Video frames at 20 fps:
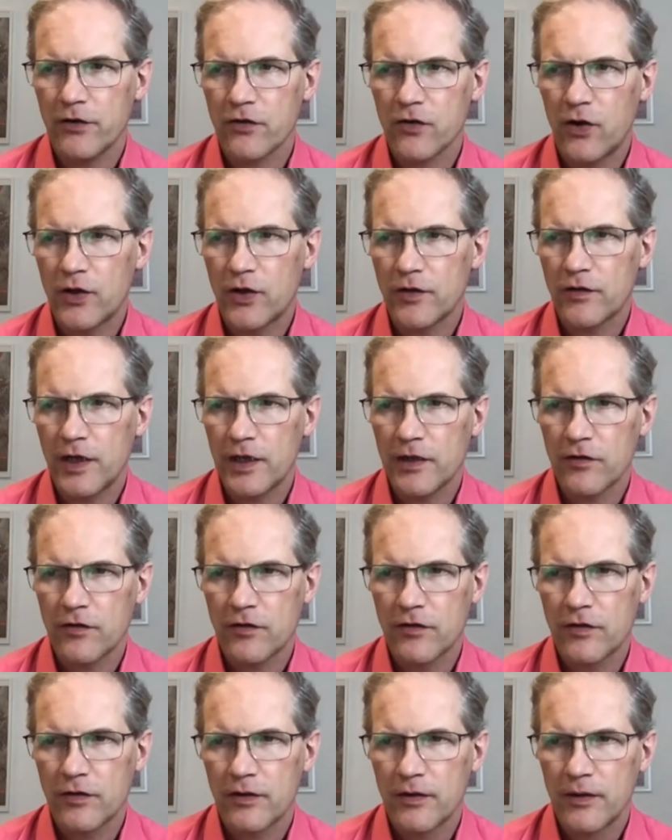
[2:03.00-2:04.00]

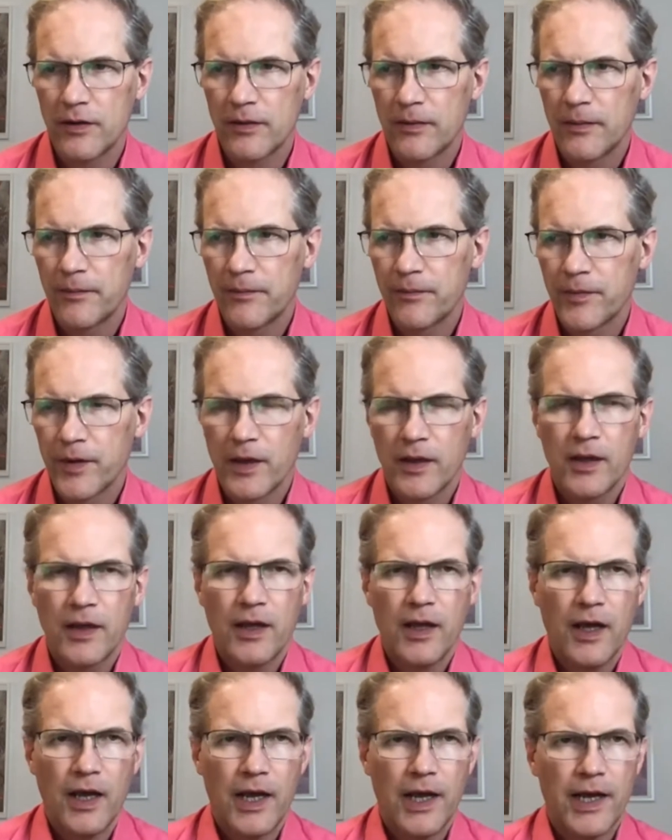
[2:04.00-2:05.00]
contexts.
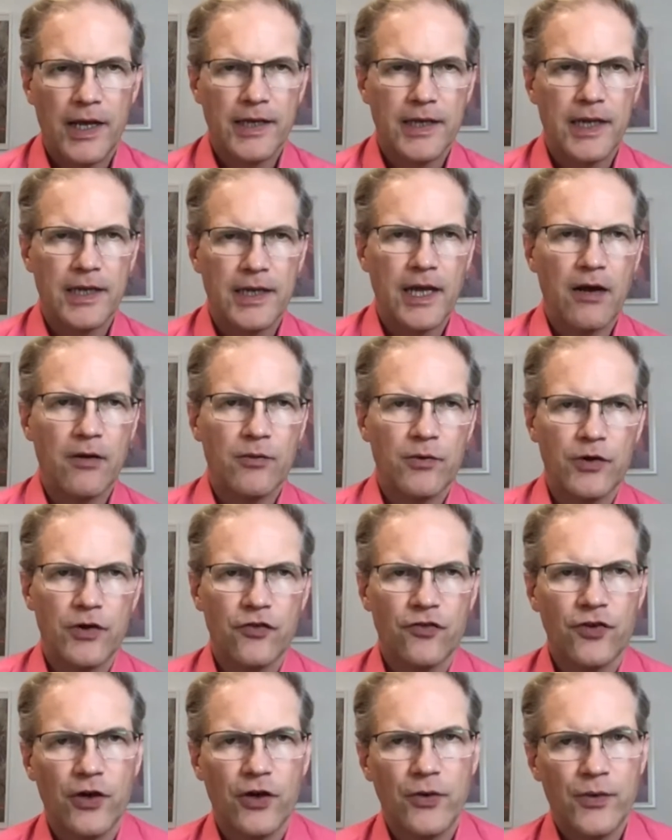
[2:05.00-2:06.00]
And now I'm going to
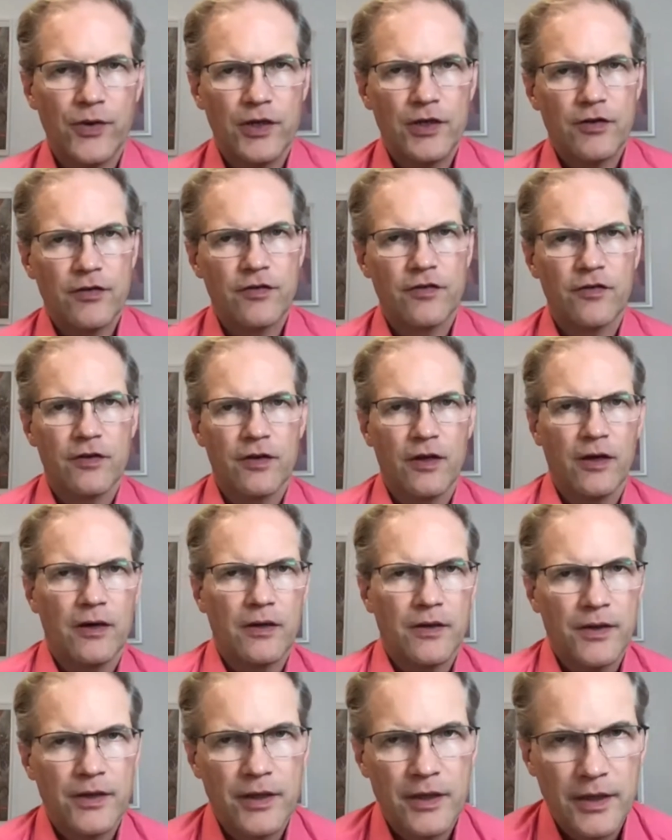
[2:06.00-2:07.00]
show this
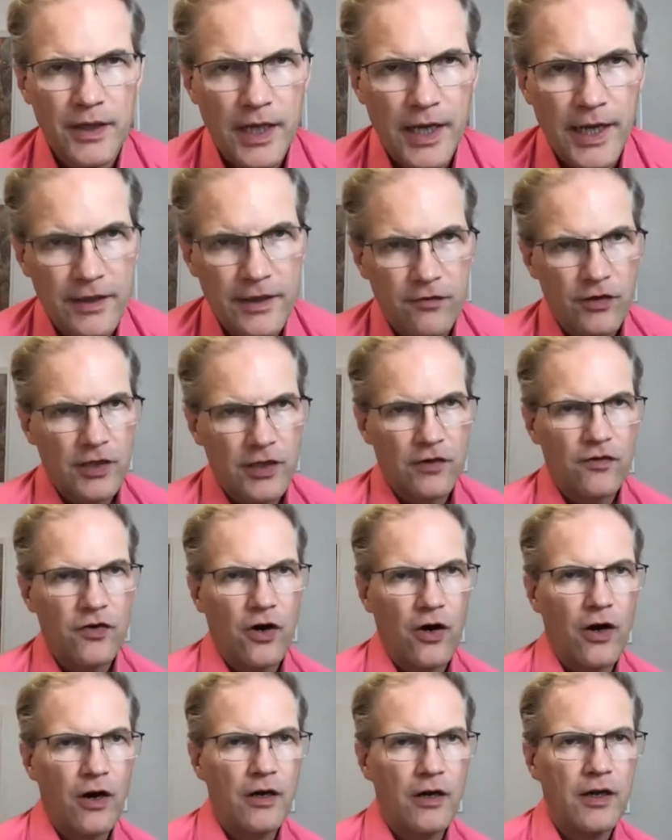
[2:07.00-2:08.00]
on the electric
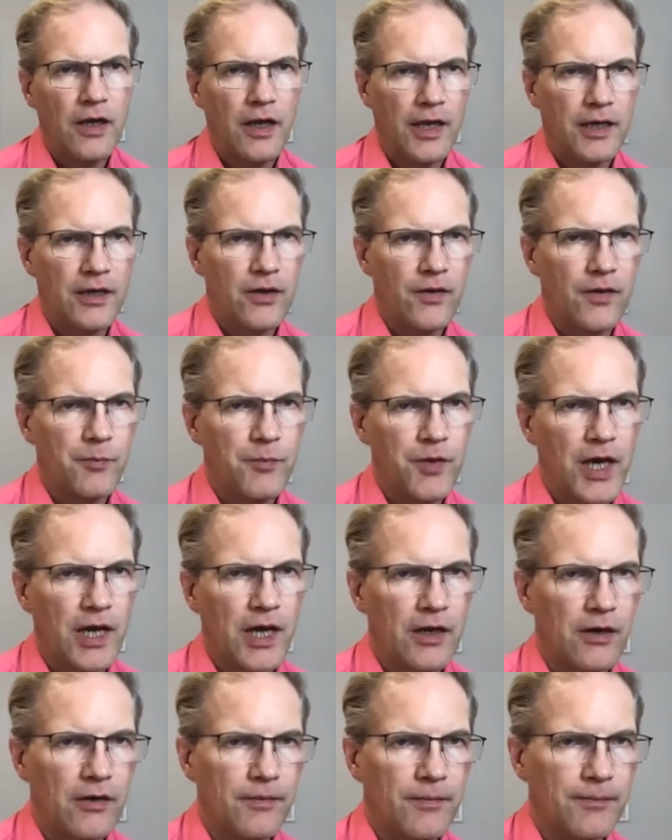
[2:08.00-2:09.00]
guitar and on the
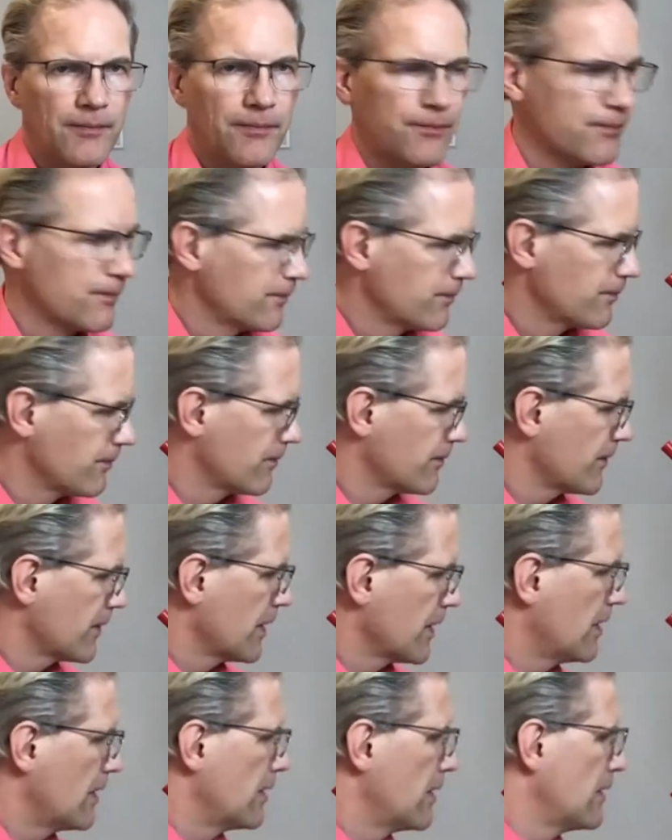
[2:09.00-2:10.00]
piano.
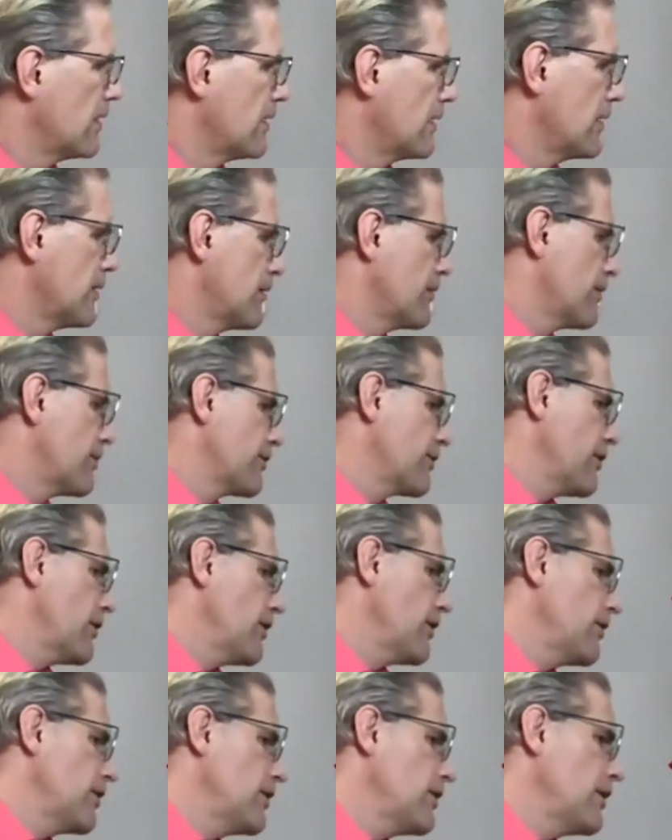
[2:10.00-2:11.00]

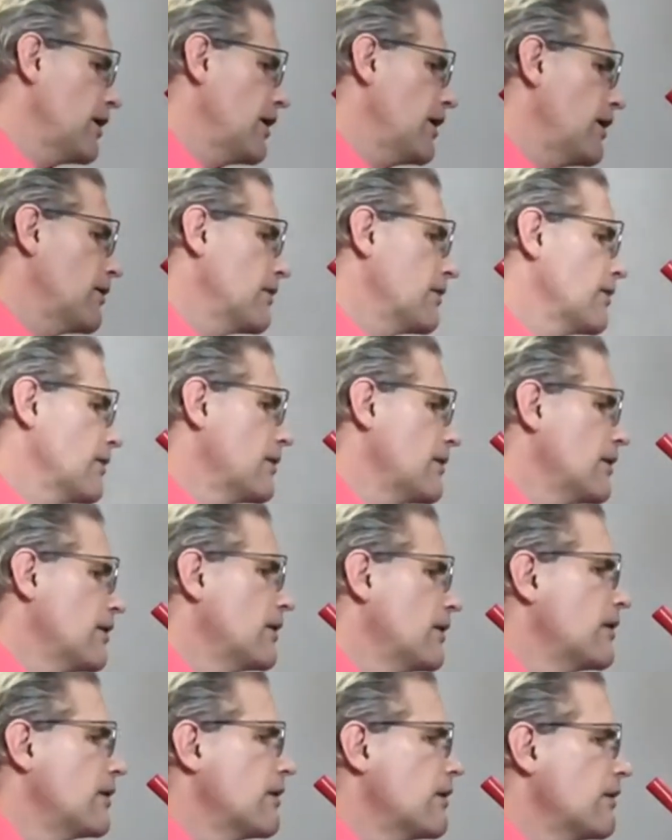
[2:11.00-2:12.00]
So yeah,
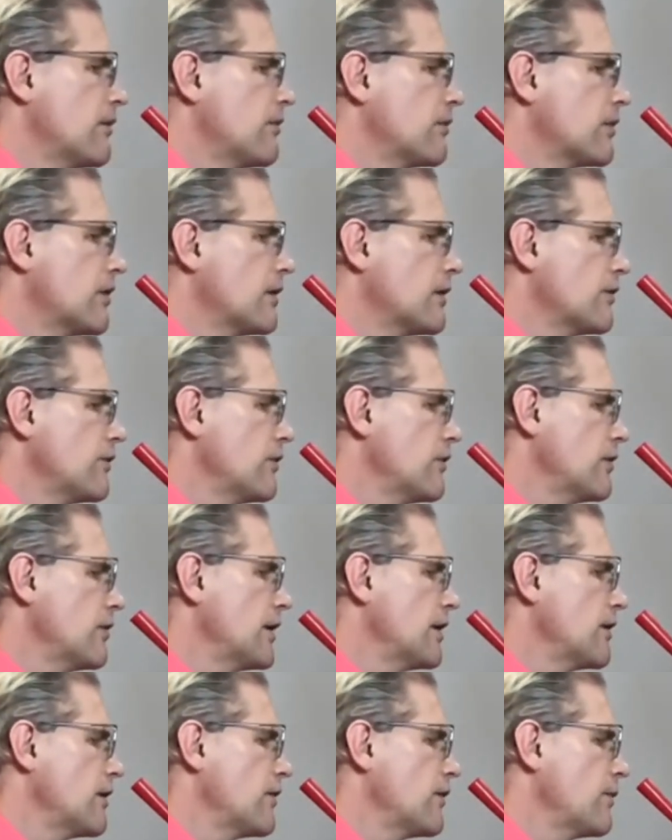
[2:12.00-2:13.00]
I'm going to do it
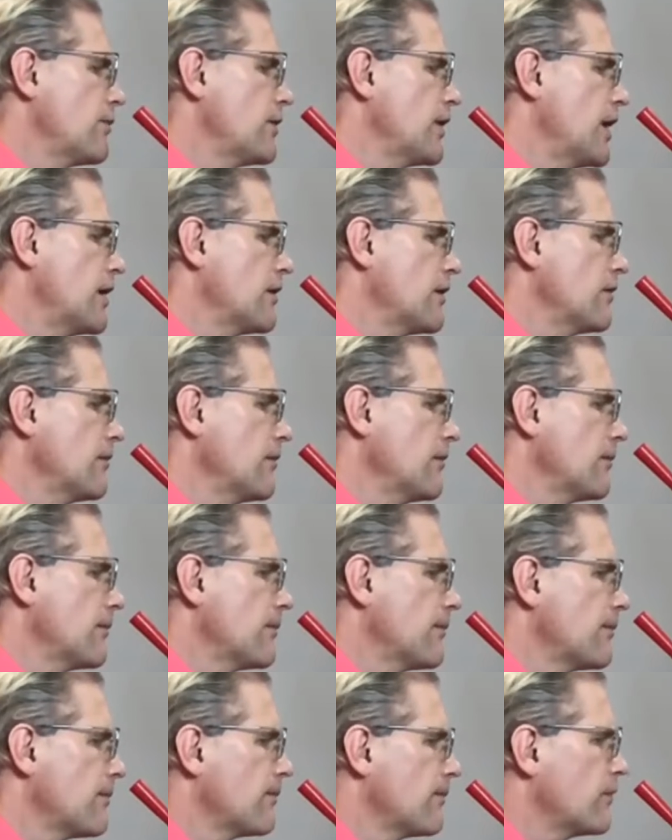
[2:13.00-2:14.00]
here on the piano
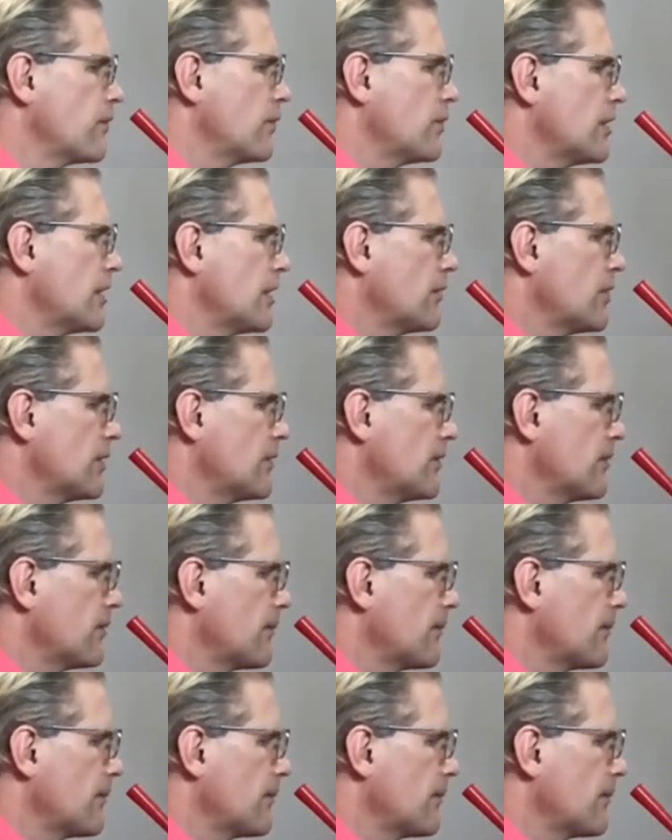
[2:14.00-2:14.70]
to begin with.